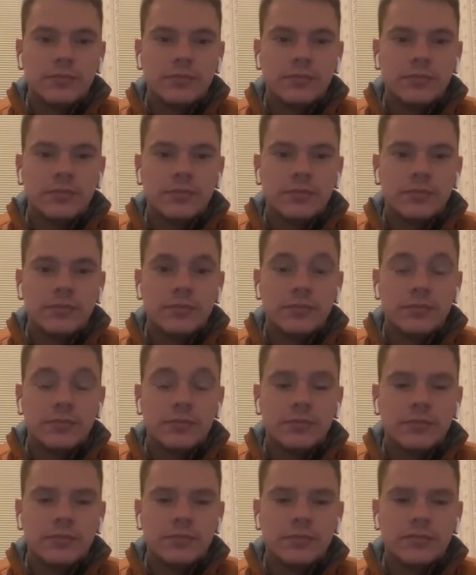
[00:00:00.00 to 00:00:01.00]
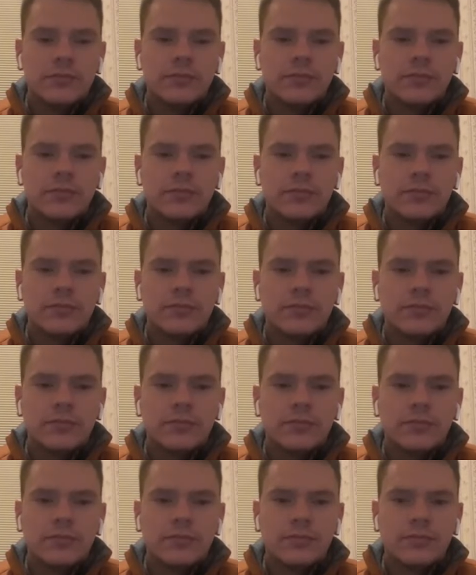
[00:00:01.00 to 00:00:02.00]

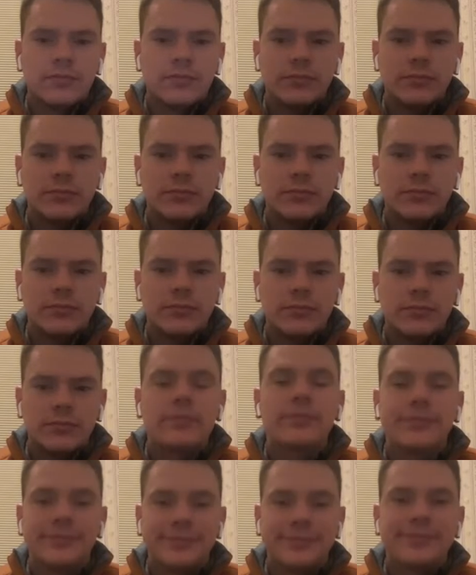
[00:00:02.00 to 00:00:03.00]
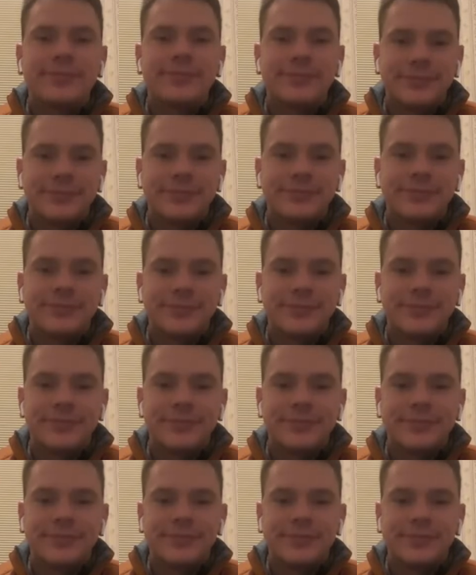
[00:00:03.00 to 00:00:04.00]

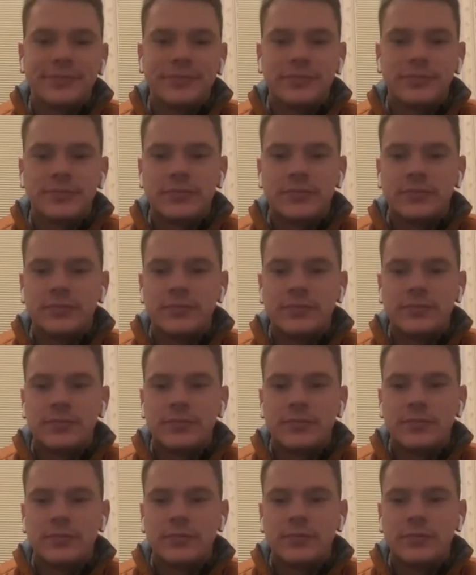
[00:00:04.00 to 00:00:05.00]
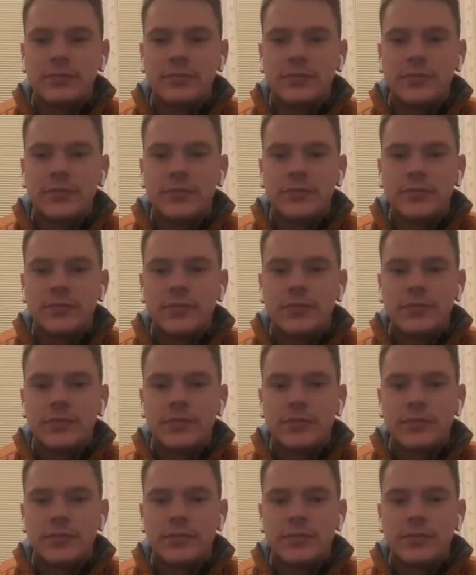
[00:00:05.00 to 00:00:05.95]
No words are spoken by the person on screen.